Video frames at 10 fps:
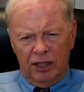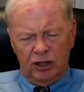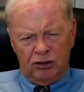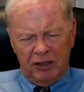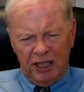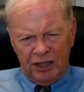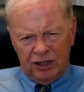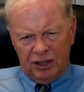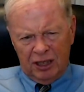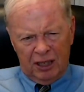on the
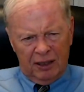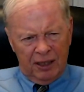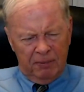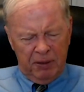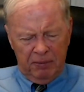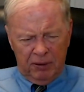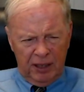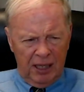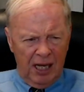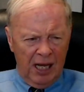streets, uh, the people
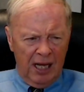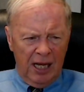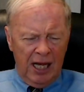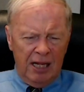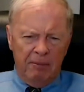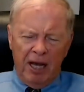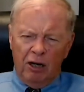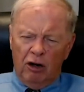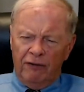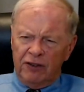in, in the
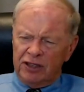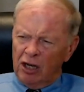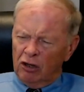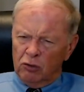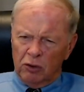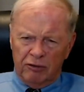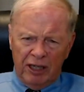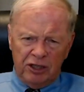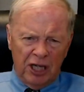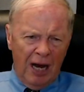main office, they all do a
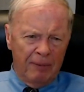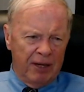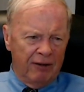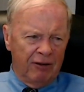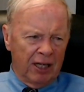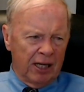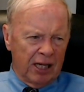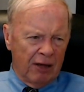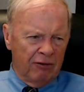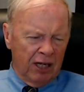great job. They really
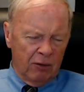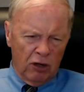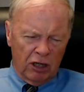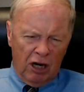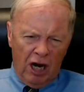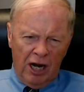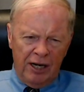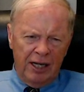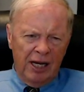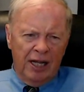they really work
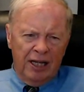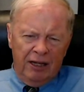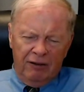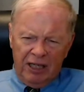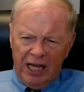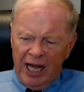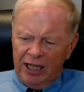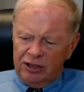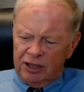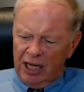hard. They're
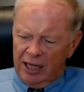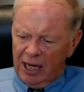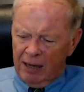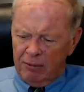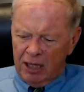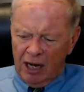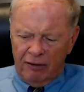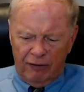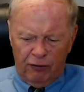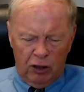engaged. I, I mean, I
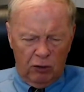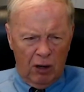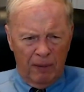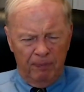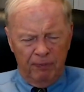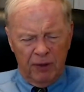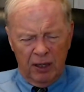refer to a